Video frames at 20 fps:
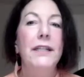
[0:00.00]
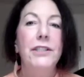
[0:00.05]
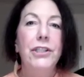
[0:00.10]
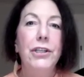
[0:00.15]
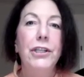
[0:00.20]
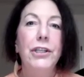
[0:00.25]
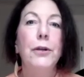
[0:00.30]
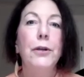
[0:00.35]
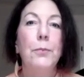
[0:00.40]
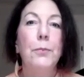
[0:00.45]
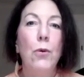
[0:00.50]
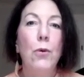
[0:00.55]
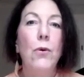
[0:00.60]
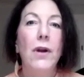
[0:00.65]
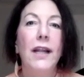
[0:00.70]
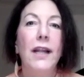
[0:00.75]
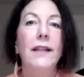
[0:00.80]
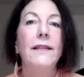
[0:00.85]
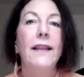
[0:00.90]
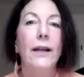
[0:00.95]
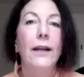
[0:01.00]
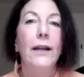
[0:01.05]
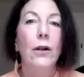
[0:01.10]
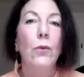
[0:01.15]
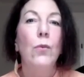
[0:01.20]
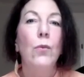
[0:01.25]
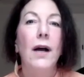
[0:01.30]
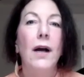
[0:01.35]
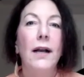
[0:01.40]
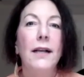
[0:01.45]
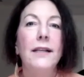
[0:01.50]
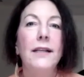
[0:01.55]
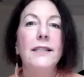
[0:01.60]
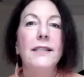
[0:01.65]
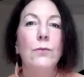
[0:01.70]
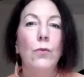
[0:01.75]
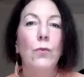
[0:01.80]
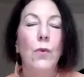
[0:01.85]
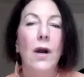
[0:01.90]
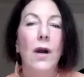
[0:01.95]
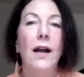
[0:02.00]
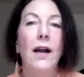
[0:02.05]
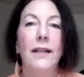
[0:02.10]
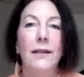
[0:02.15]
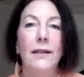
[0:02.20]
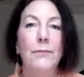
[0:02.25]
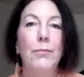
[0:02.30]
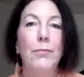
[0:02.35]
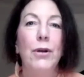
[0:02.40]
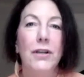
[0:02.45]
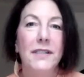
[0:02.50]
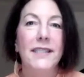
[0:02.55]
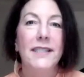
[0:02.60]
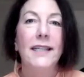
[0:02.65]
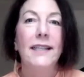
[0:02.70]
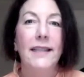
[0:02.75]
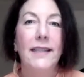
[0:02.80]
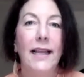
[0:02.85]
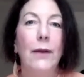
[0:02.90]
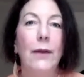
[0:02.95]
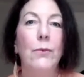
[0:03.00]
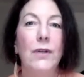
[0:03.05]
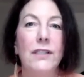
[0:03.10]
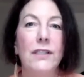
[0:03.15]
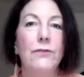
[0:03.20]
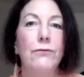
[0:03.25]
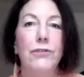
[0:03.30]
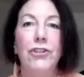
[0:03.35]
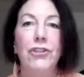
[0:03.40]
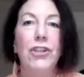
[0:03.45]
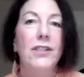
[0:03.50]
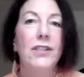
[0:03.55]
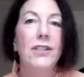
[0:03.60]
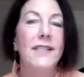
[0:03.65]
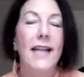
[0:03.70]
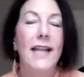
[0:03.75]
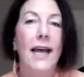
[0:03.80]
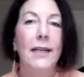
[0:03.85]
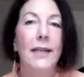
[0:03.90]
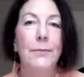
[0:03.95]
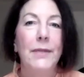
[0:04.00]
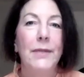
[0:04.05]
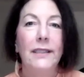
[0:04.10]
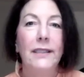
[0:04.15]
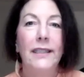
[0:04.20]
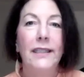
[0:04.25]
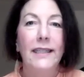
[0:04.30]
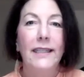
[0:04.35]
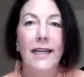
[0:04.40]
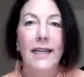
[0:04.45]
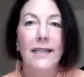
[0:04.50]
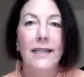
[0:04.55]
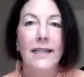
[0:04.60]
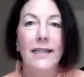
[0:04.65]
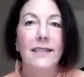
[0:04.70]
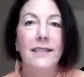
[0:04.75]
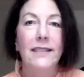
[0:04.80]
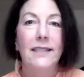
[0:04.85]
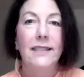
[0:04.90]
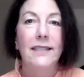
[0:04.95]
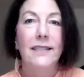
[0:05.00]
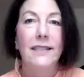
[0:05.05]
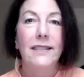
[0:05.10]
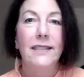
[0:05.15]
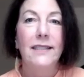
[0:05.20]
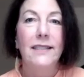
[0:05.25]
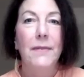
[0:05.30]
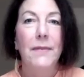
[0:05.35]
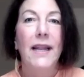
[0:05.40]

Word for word: to your point, there was one person that was just adamantly against a lot of them.